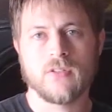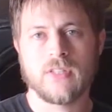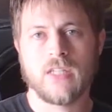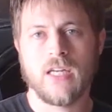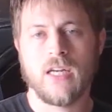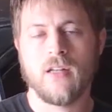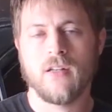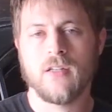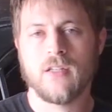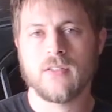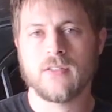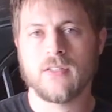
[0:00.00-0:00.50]

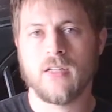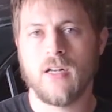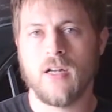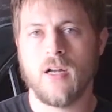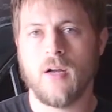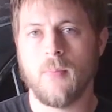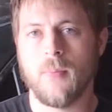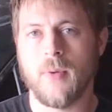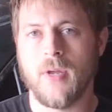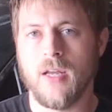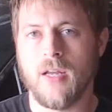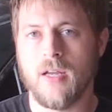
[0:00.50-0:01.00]
scaling set
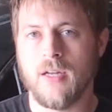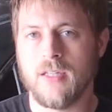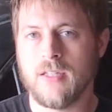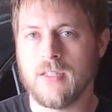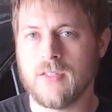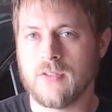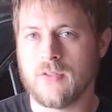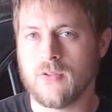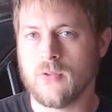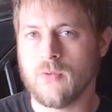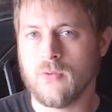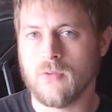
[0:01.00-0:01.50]
up, and
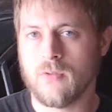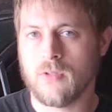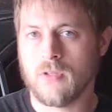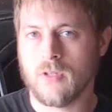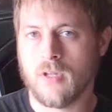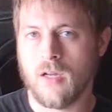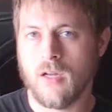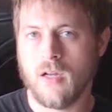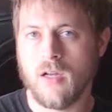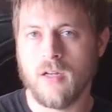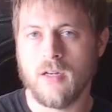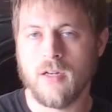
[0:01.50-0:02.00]
he's tuned
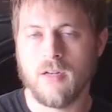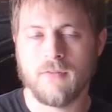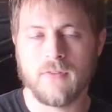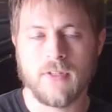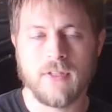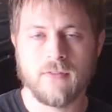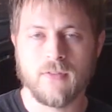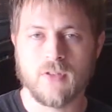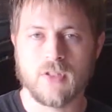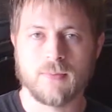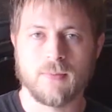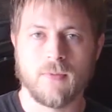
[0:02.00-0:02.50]
enough
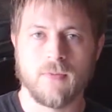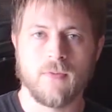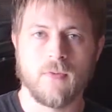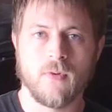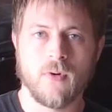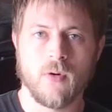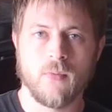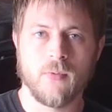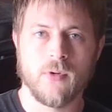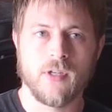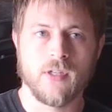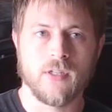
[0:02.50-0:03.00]
EVOs
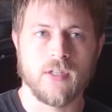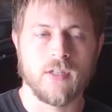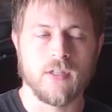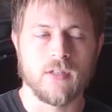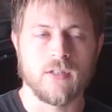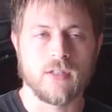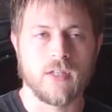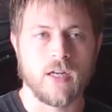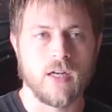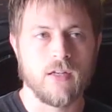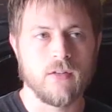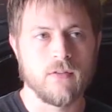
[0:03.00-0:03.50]
before where you
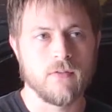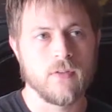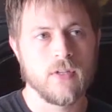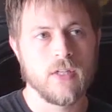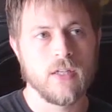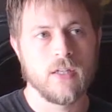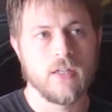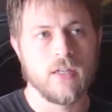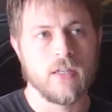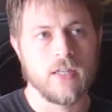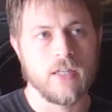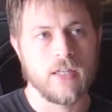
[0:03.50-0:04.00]
could kind of
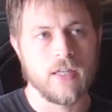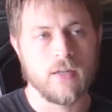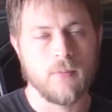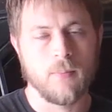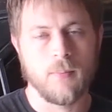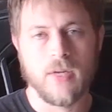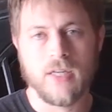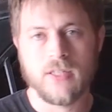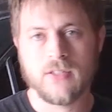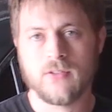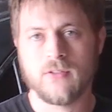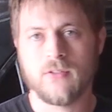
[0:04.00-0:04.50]
get a
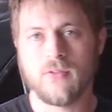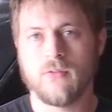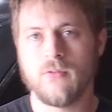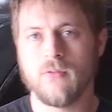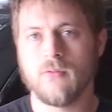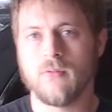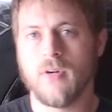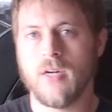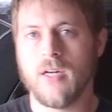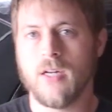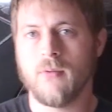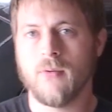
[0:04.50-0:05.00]
base
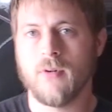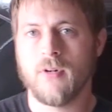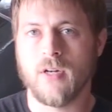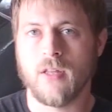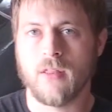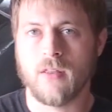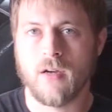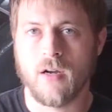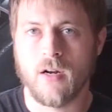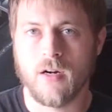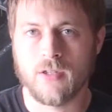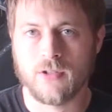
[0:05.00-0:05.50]
tune ready where he
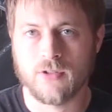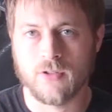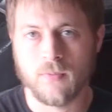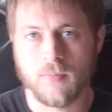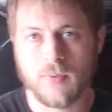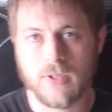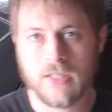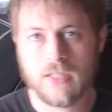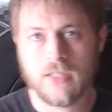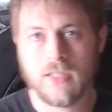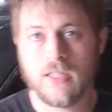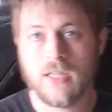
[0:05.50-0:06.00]
thought it should
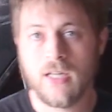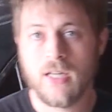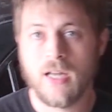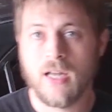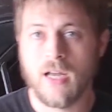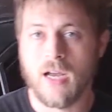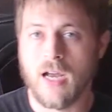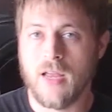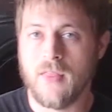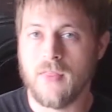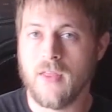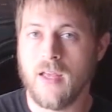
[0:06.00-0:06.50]
be.
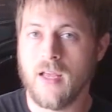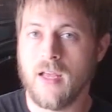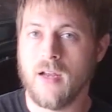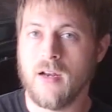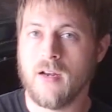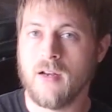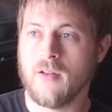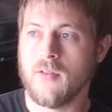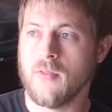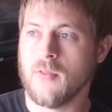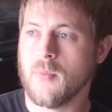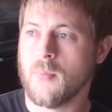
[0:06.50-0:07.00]
And
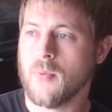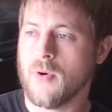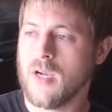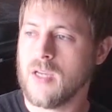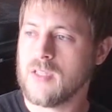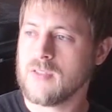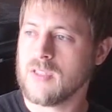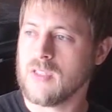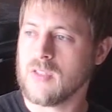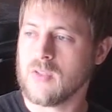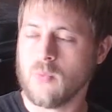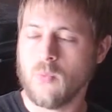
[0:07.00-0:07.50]
then the
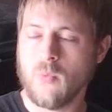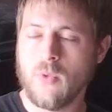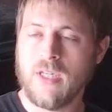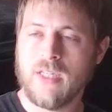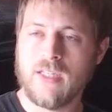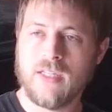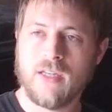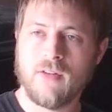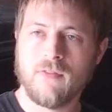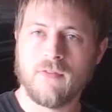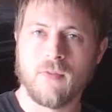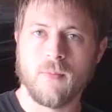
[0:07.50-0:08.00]
process we
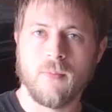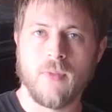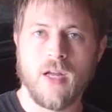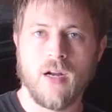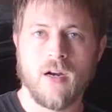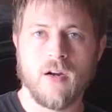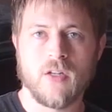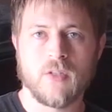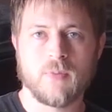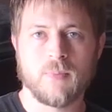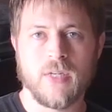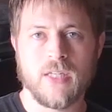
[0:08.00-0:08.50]
did from
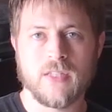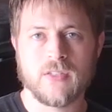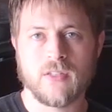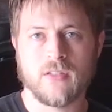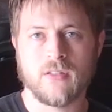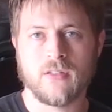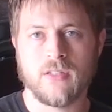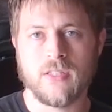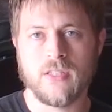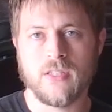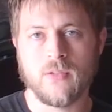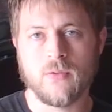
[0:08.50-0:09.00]
there is
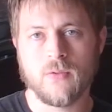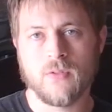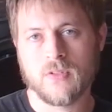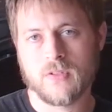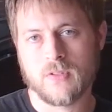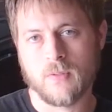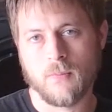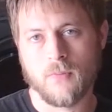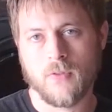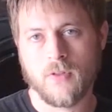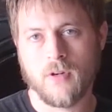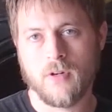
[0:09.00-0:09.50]
basically doing
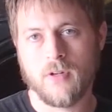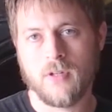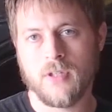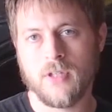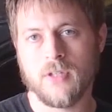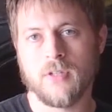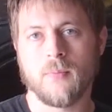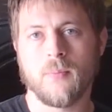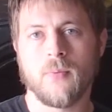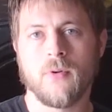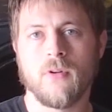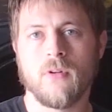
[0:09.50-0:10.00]
some third
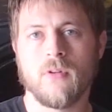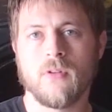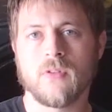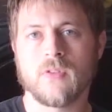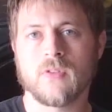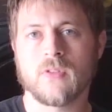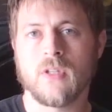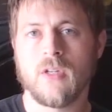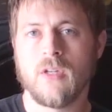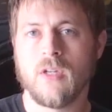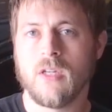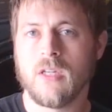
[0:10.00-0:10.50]
gear
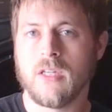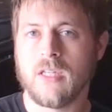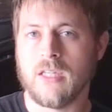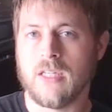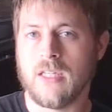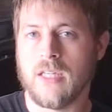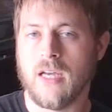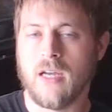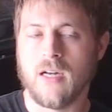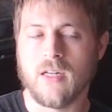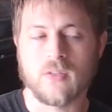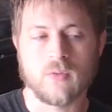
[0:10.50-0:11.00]
pulls.
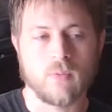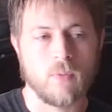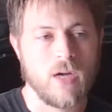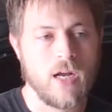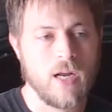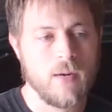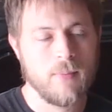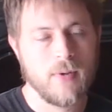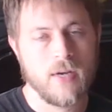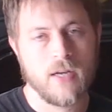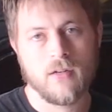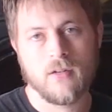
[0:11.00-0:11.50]
He had his
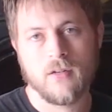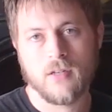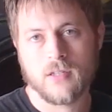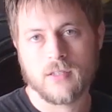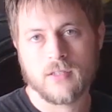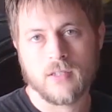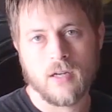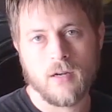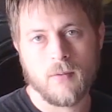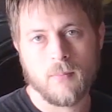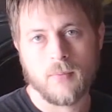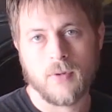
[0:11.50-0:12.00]
wideband
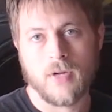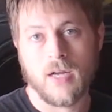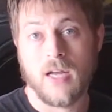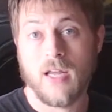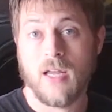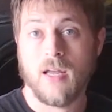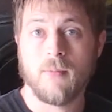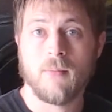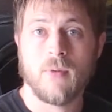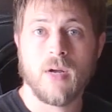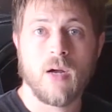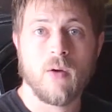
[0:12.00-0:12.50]
hooked up, I
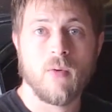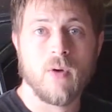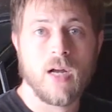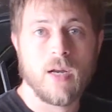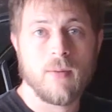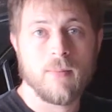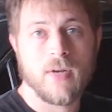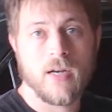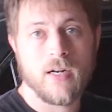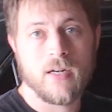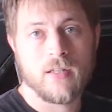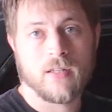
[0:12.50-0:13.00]
had my
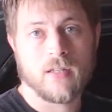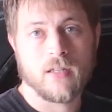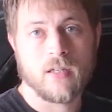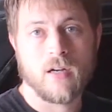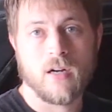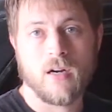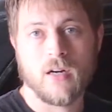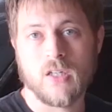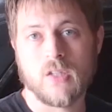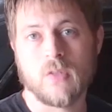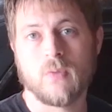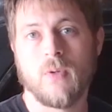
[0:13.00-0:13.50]
wideband in the
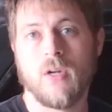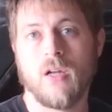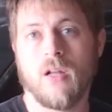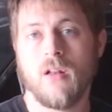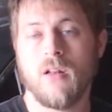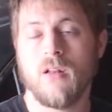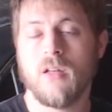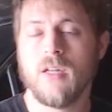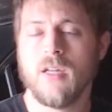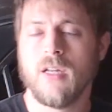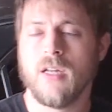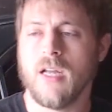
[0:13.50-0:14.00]
car as
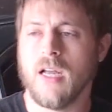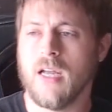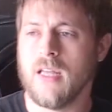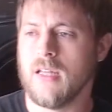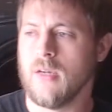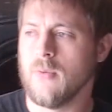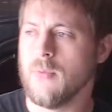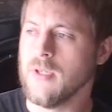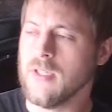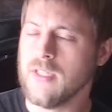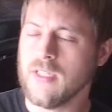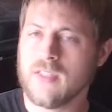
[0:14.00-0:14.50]
well, and
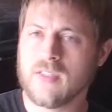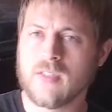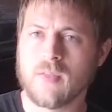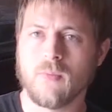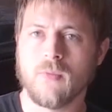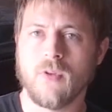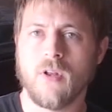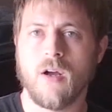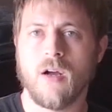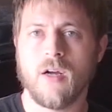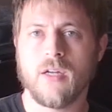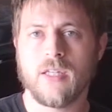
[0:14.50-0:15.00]
then we did
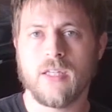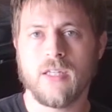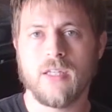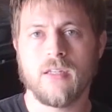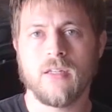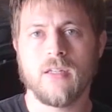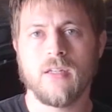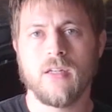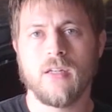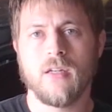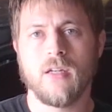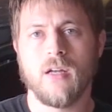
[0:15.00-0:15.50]
some
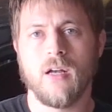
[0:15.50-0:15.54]
logging.